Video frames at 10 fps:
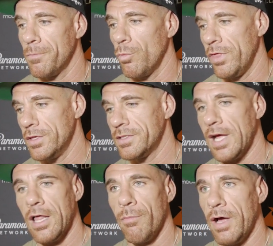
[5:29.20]
with his
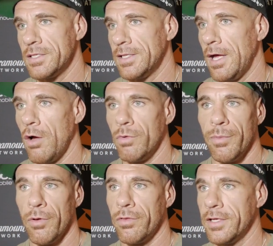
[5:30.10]
style and my style, we
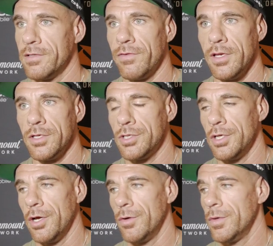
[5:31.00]
both like to finish,
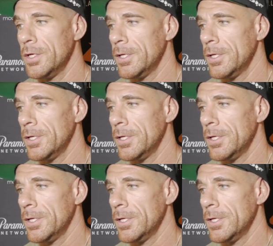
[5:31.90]
you know.